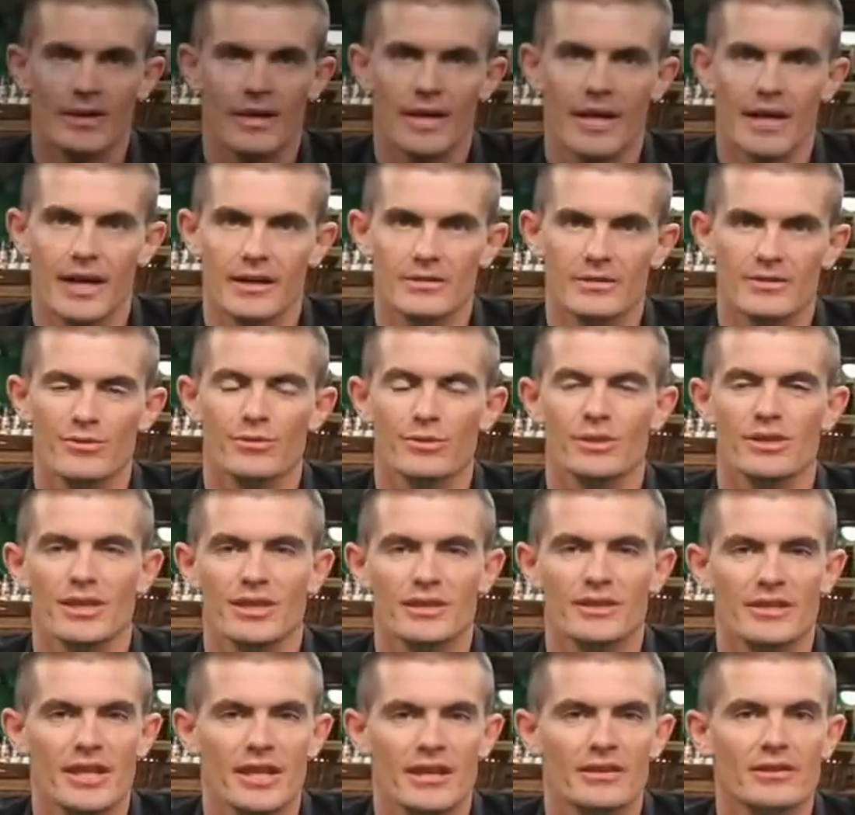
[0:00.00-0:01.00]
of hands which
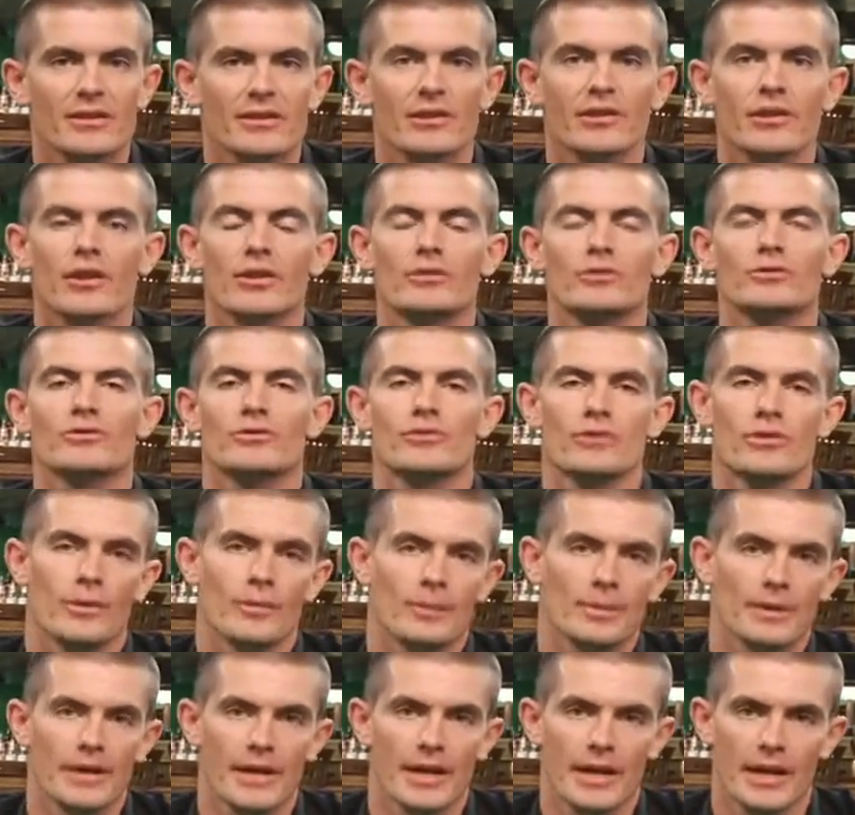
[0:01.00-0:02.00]
I tend to call
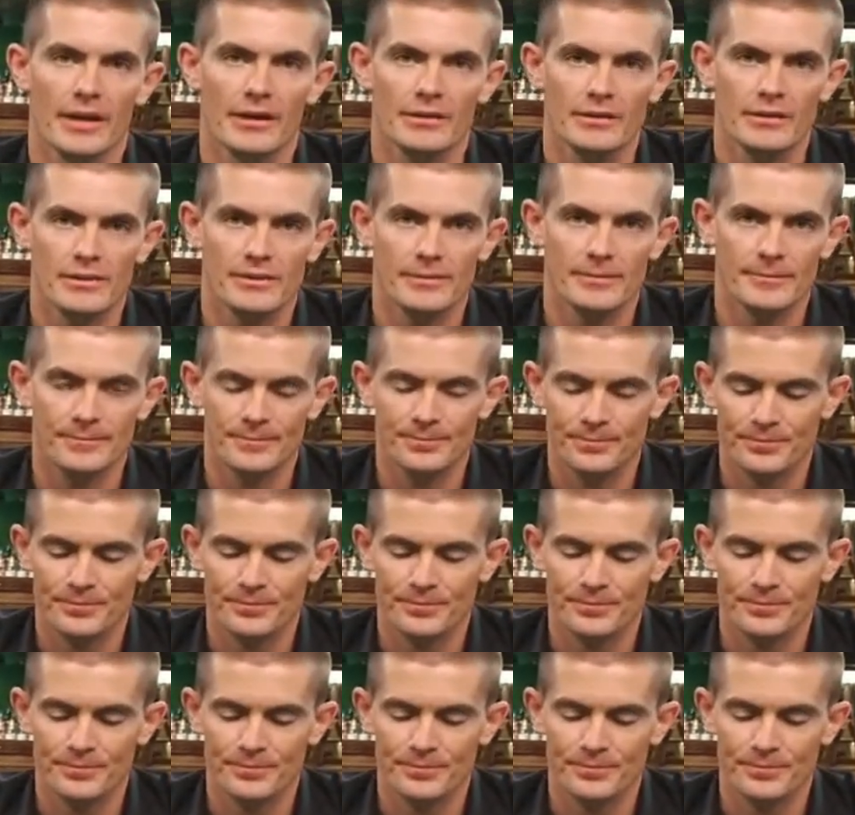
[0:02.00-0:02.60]
trouble hands.